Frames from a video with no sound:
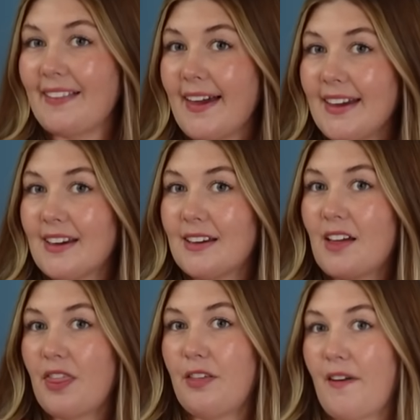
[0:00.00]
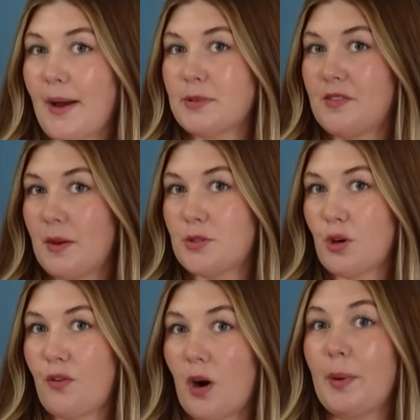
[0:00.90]
like the vibes of them
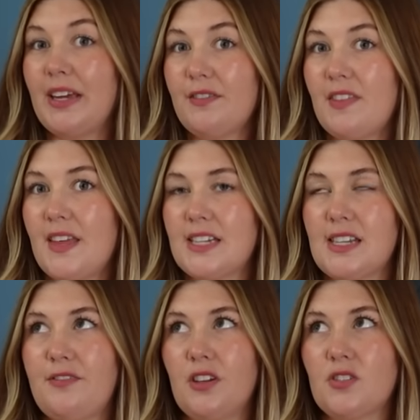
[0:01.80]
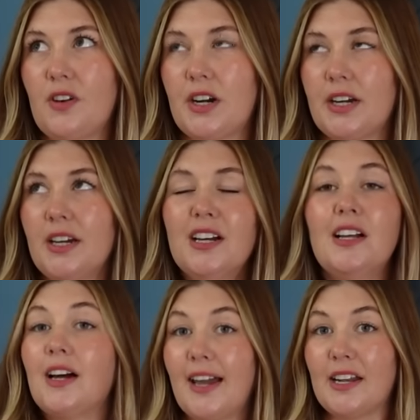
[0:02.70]
so far, but even this, it feels very,
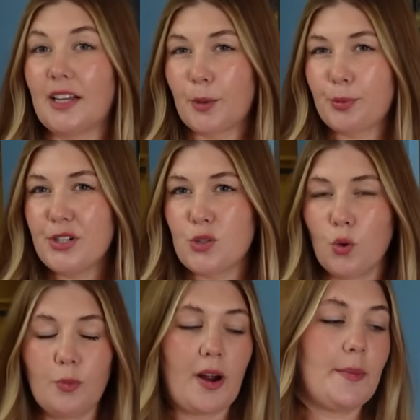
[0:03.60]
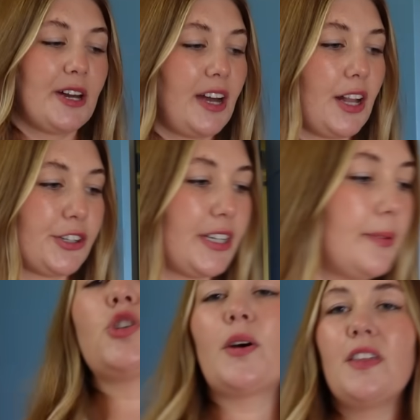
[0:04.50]
again, like preschool primary
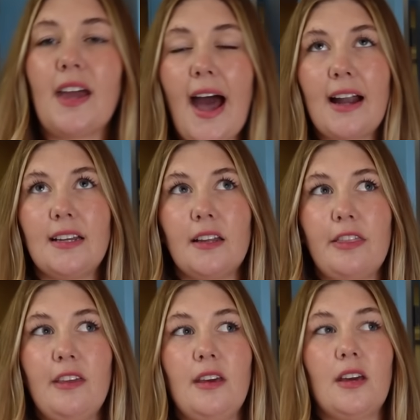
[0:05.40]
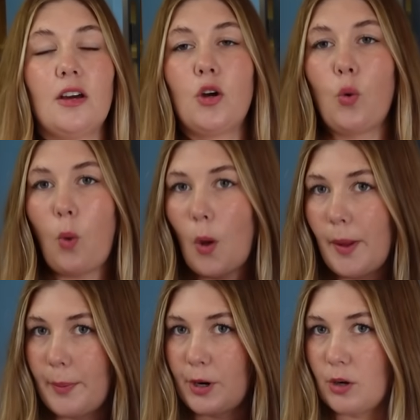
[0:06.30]
colory. So I think adding the
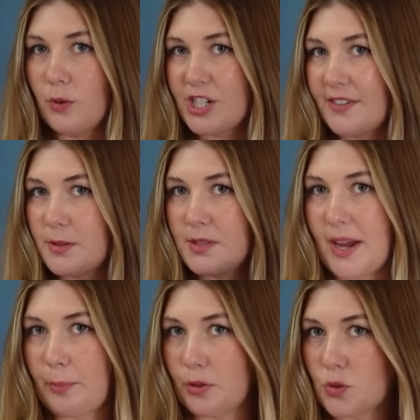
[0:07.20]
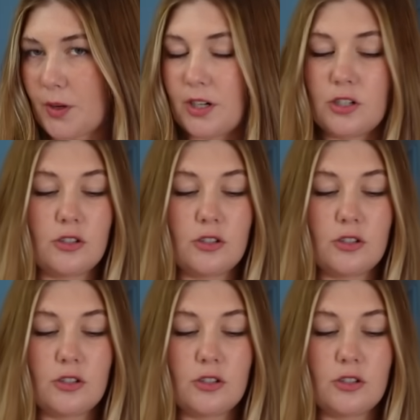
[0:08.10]
wallpaper, which I have some samples we're gonna